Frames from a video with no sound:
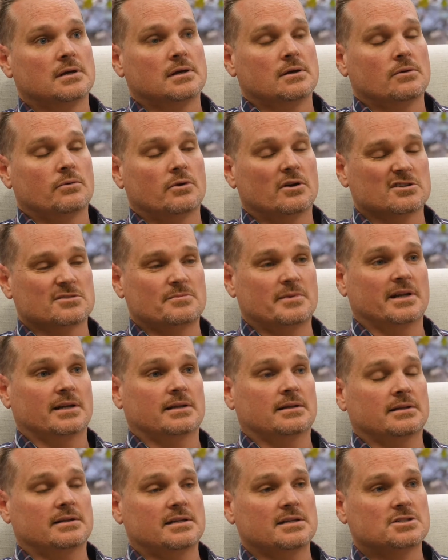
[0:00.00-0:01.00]
when I was
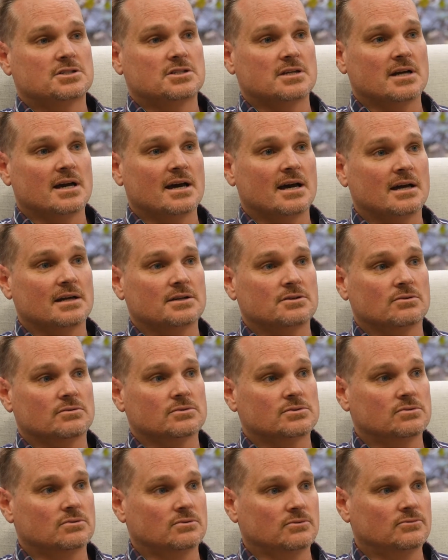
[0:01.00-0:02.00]
medically discharged I
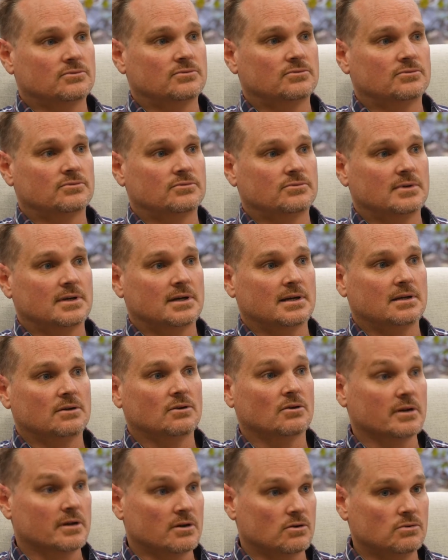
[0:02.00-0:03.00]
was sort of
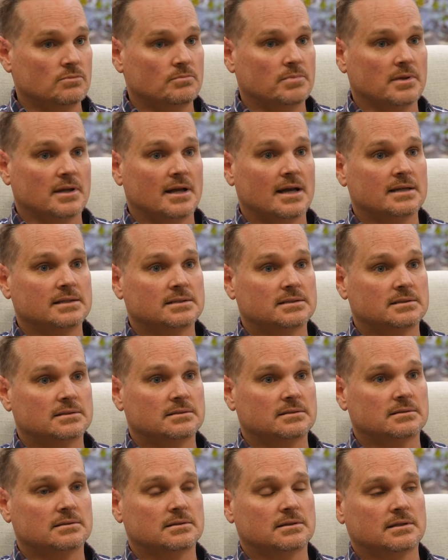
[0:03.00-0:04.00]
not in a good place.
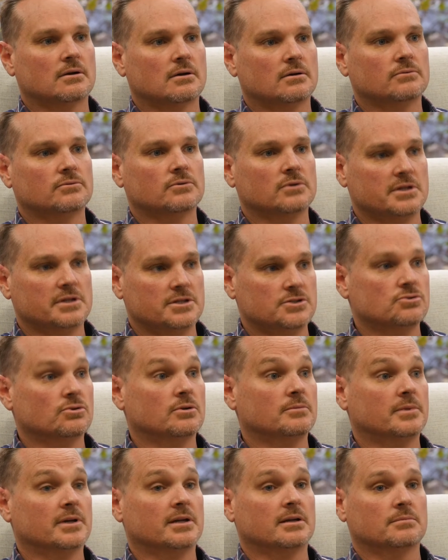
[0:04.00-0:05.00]
I really
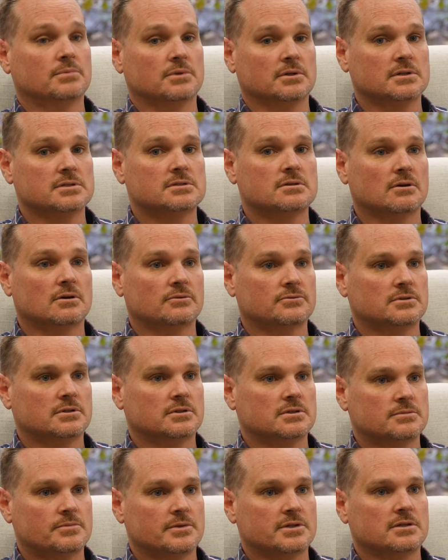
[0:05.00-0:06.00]
enjoyed being a police officer,
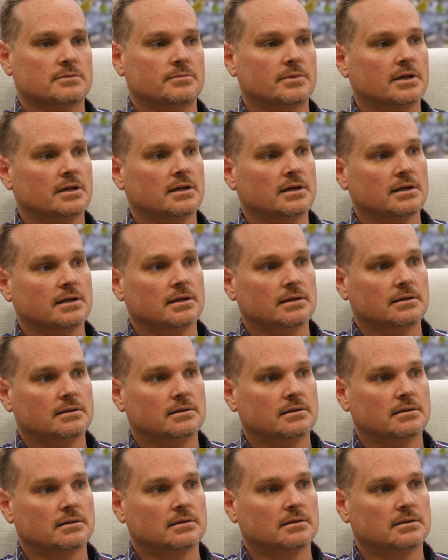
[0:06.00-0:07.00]
especially being
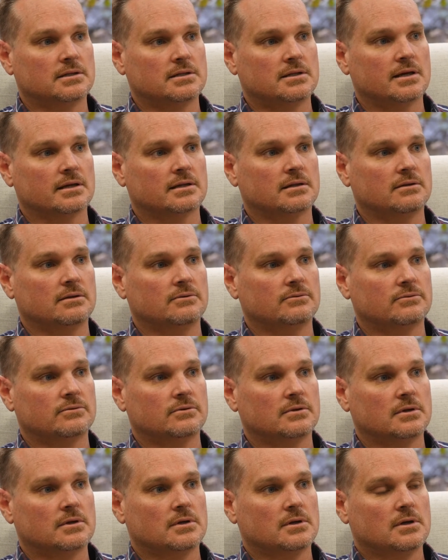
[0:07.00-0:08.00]
a detective.
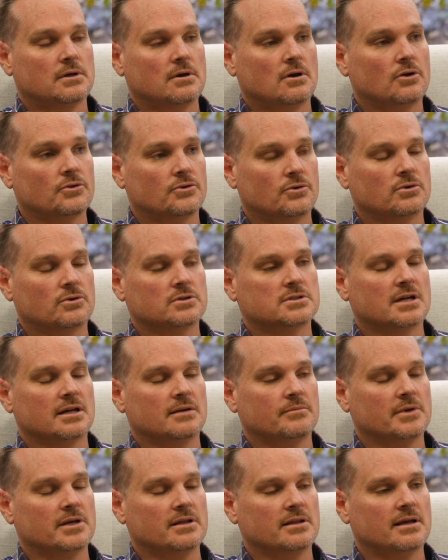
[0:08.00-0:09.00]
I thought I was
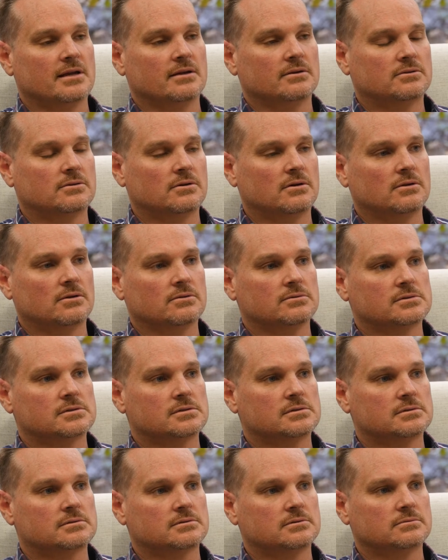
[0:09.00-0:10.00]
going to be there until I
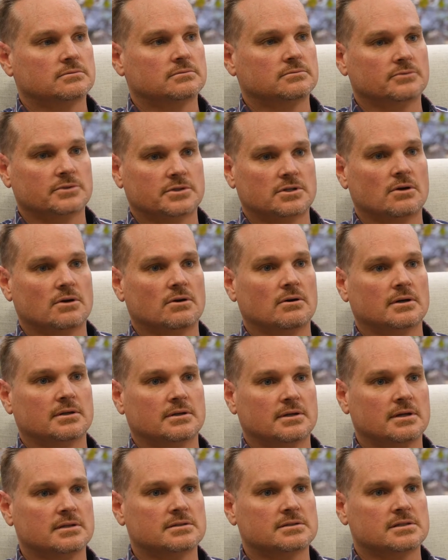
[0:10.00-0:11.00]
was retired,
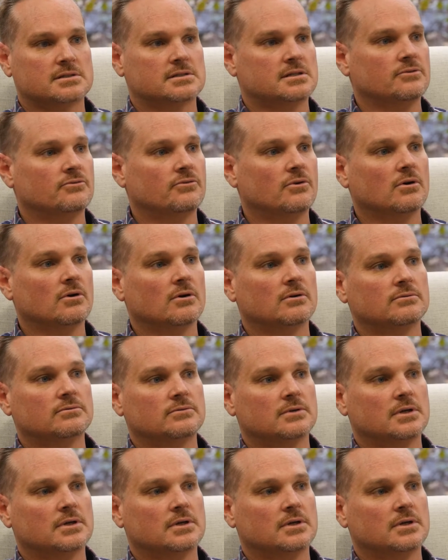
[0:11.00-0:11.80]
65.